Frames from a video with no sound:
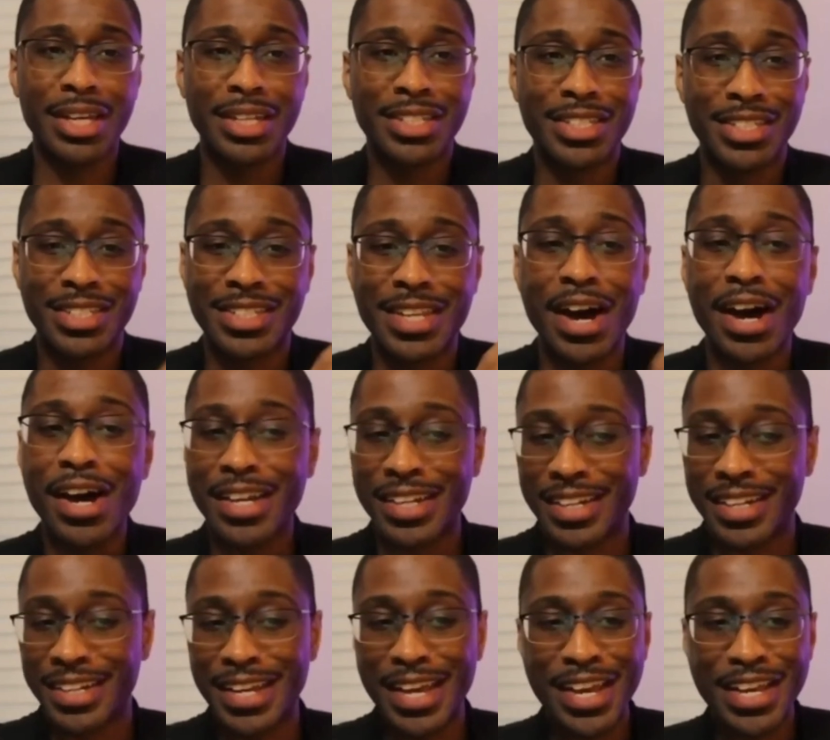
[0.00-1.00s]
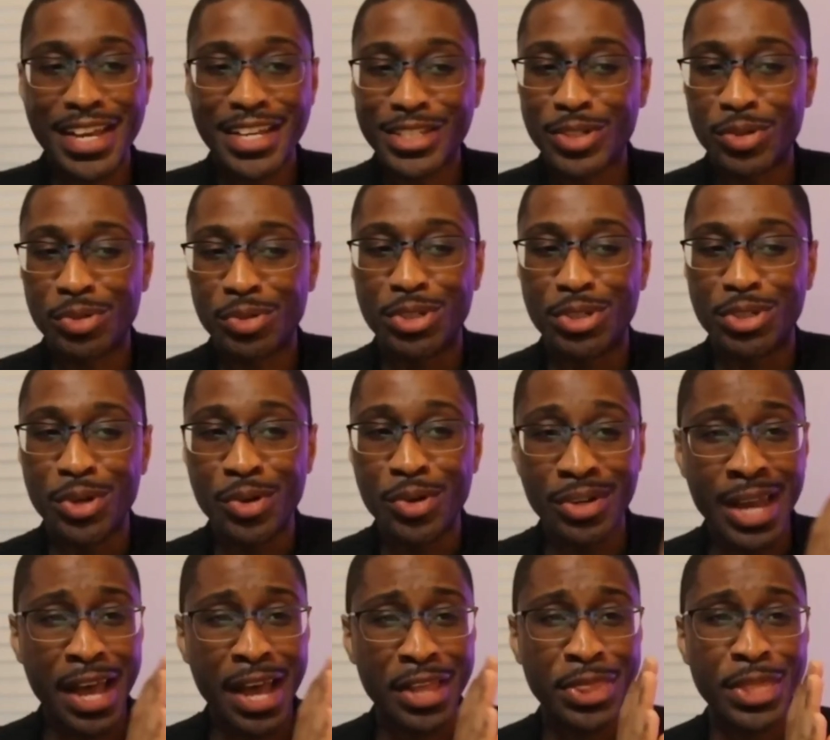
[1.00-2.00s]
It's done. So do
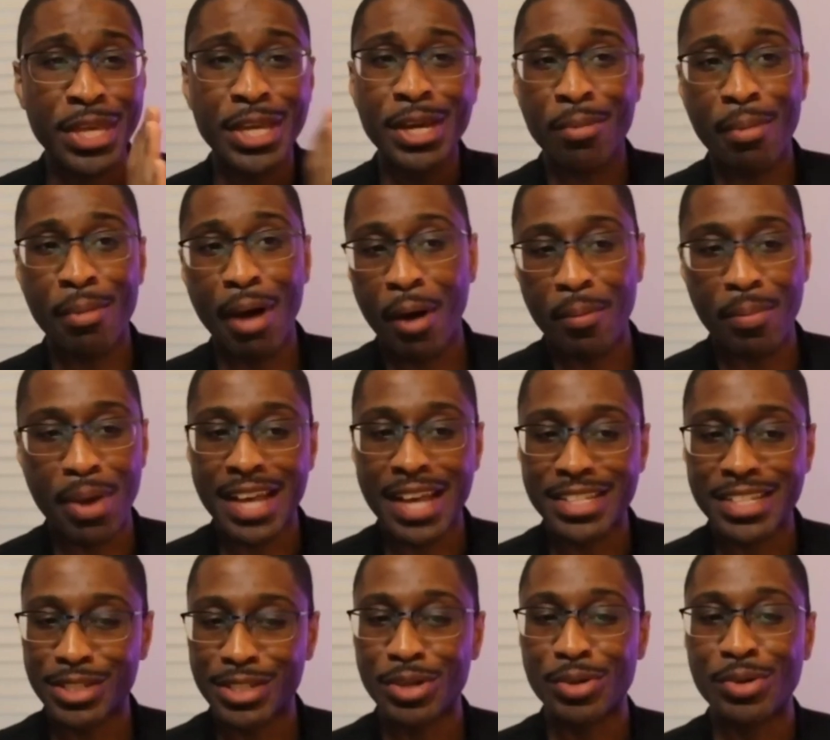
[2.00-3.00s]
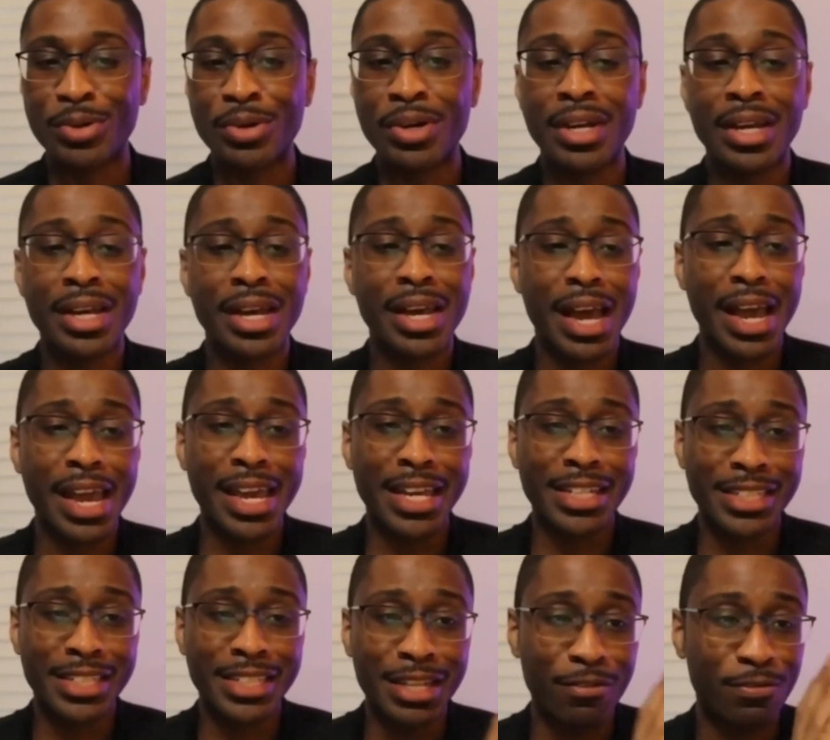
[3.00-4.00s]
not think about past you,
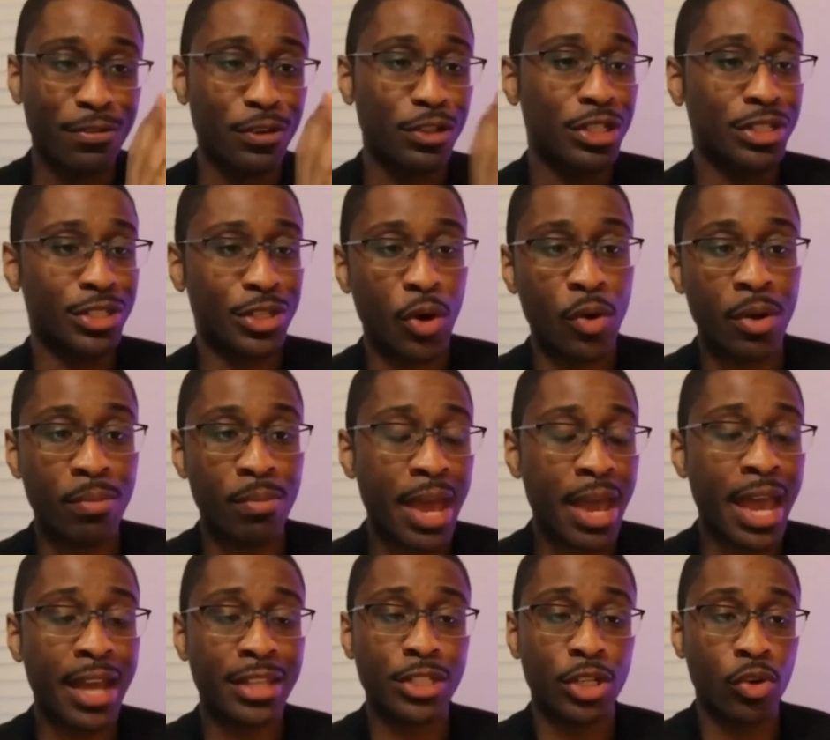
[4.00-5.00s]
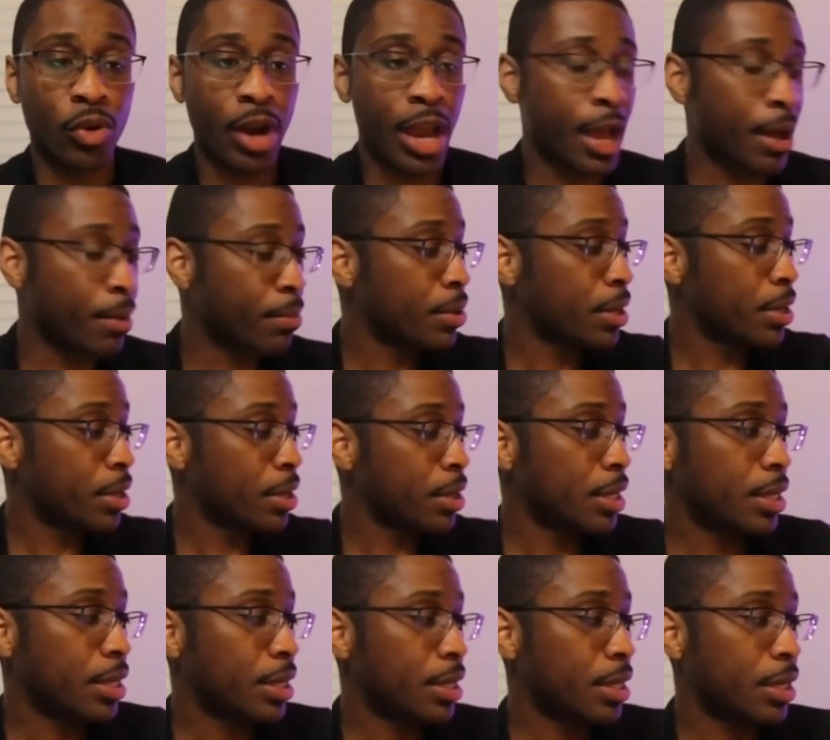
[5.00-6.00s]
except for just going back to grab
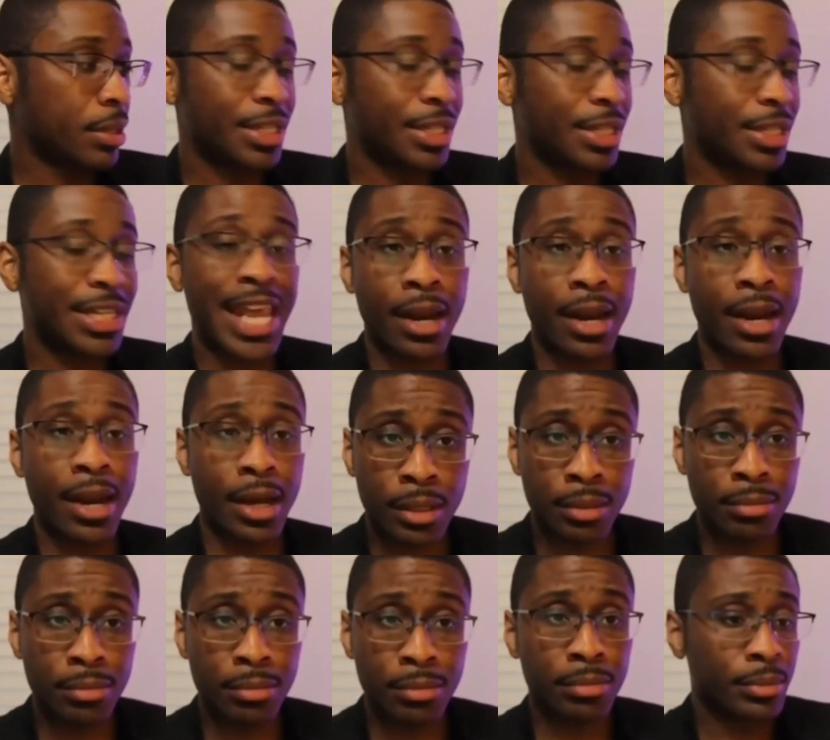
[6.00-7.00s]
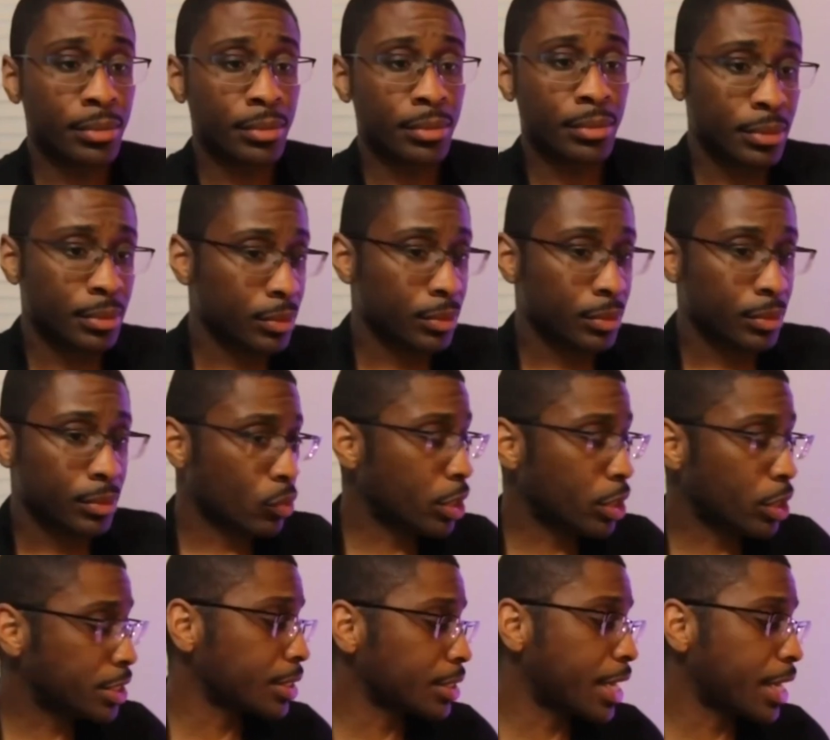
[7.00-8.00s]
data.
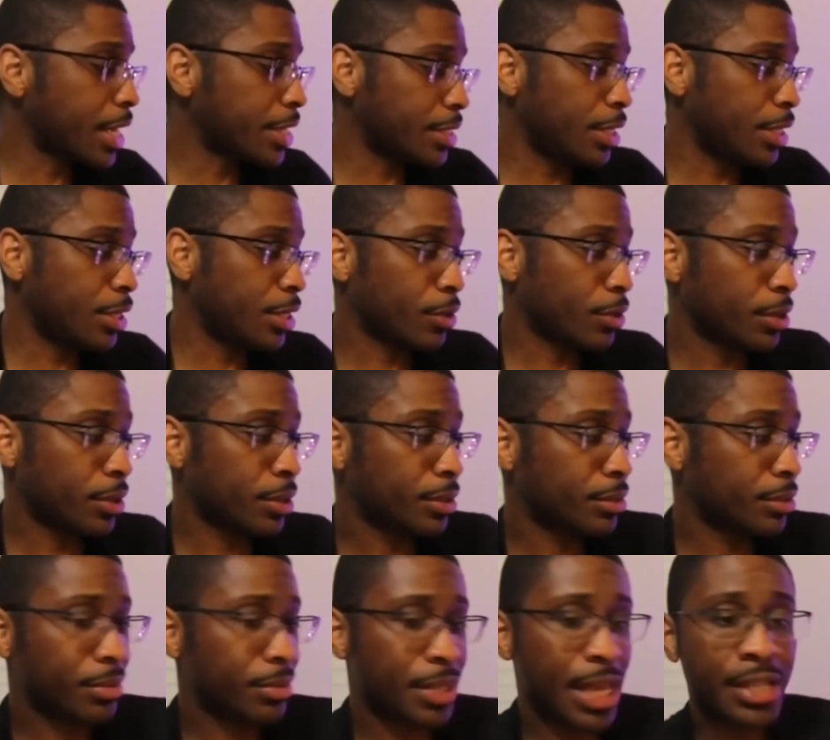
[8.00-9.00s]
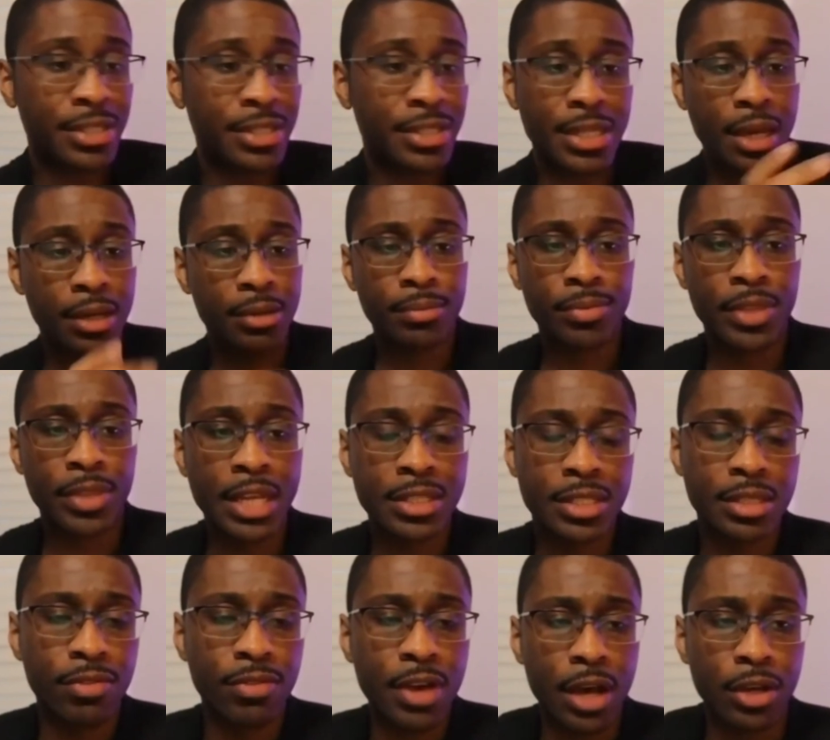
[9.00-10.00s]
What's the lesson here? That's it.
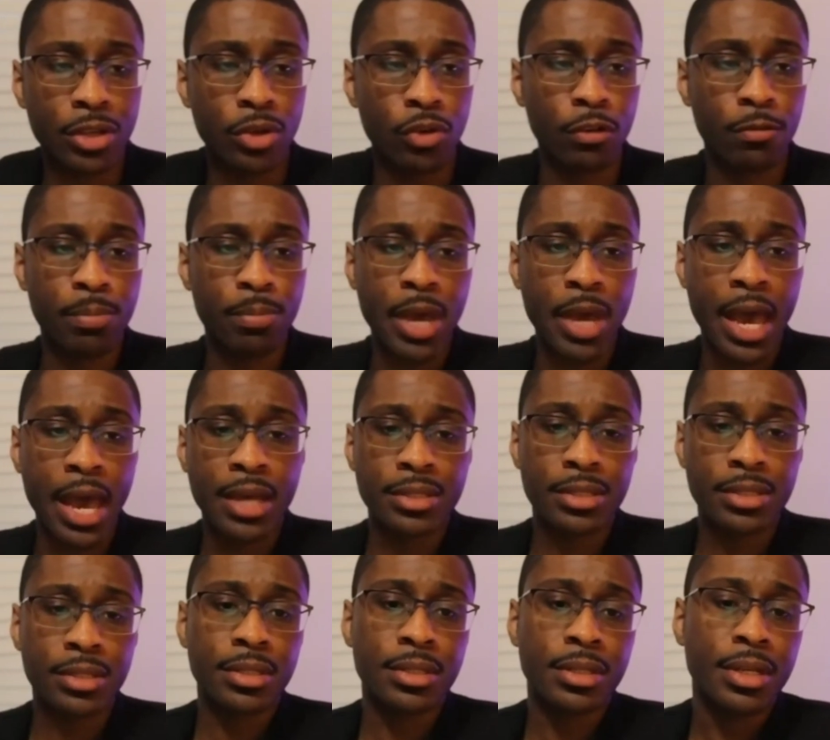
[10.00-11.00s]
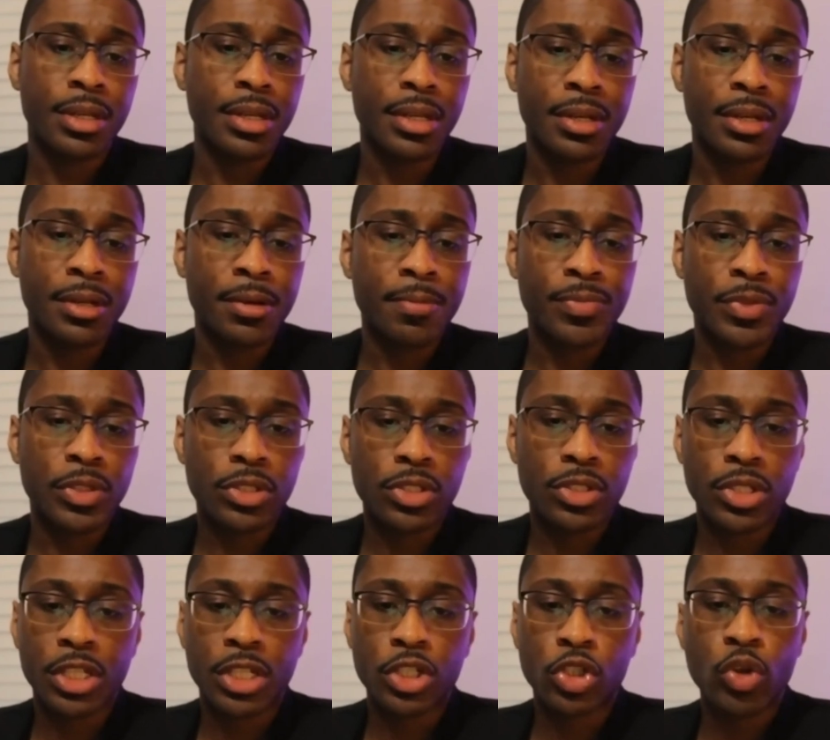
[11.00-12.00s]
That's the value of past.
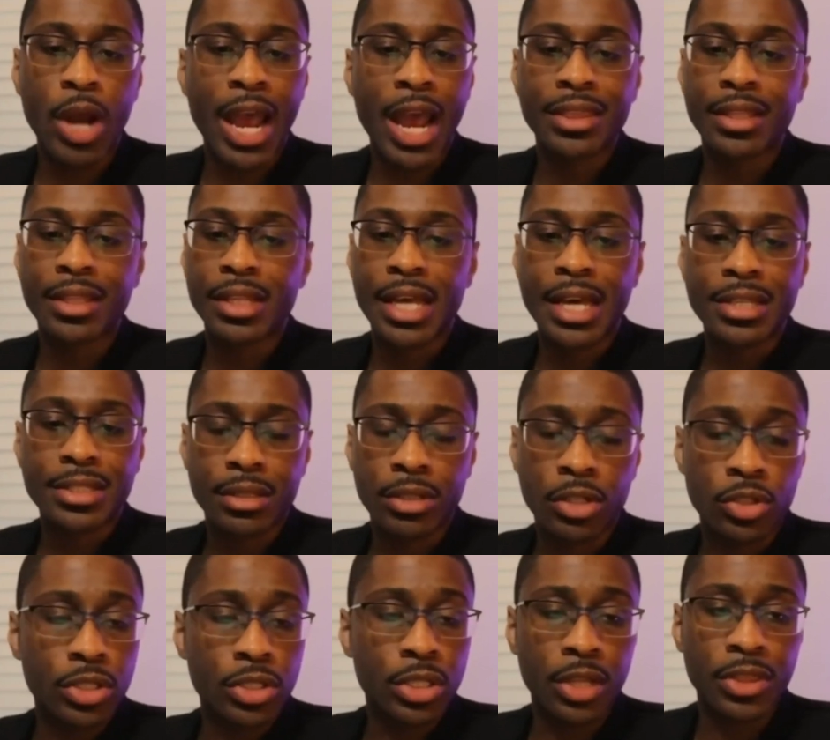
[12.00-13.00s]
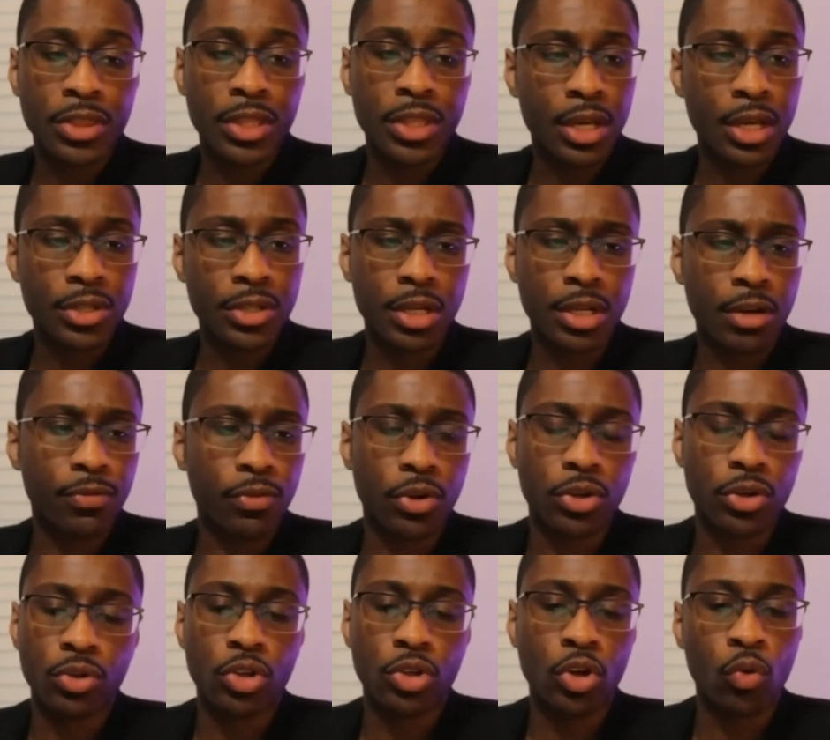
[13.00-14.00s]
Just extract the lesson. There's nothing else there
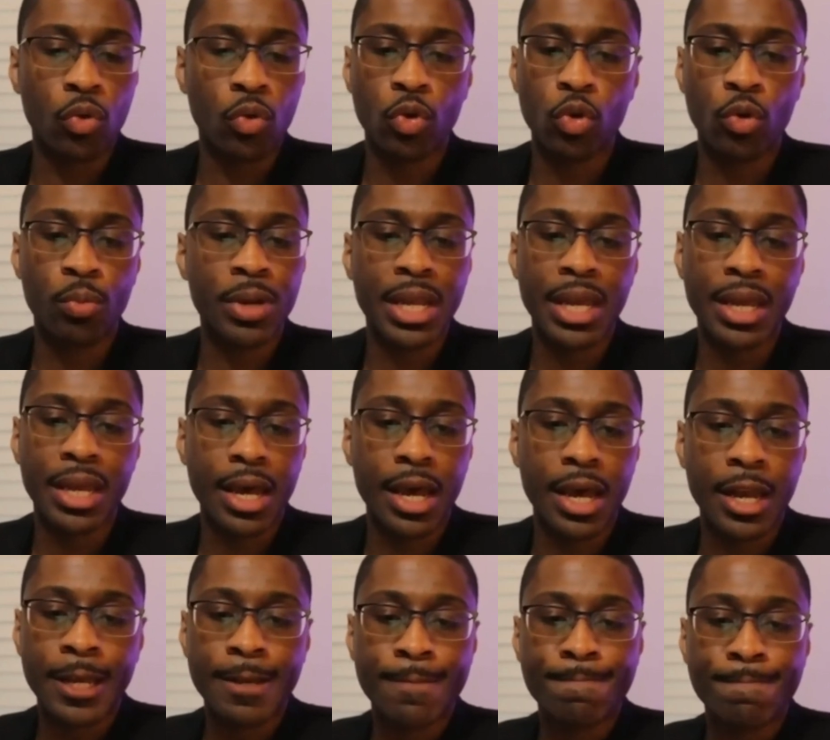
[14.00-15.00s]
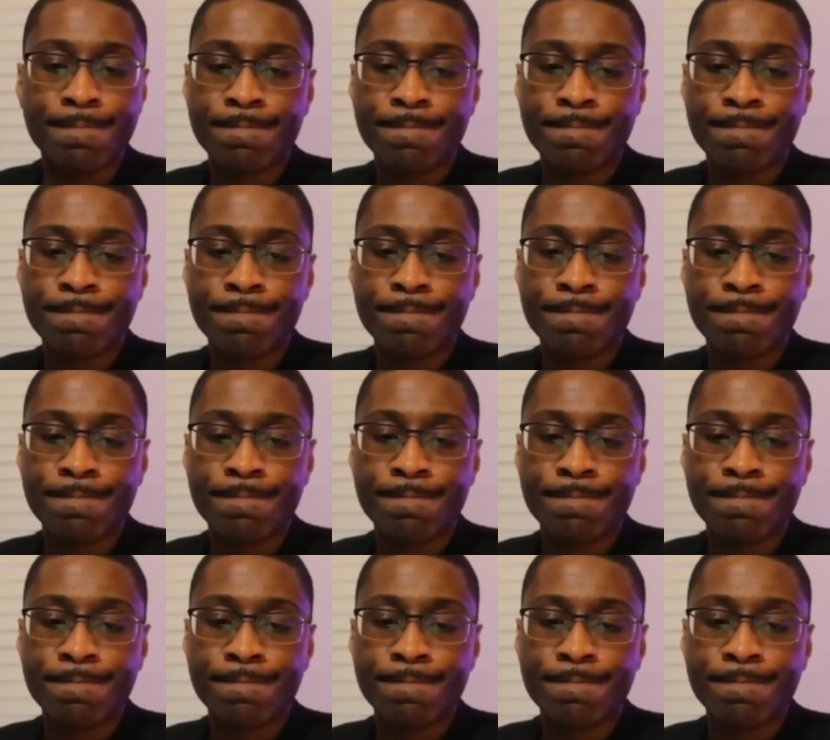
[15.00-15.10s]
for you. Don't ruminate on it.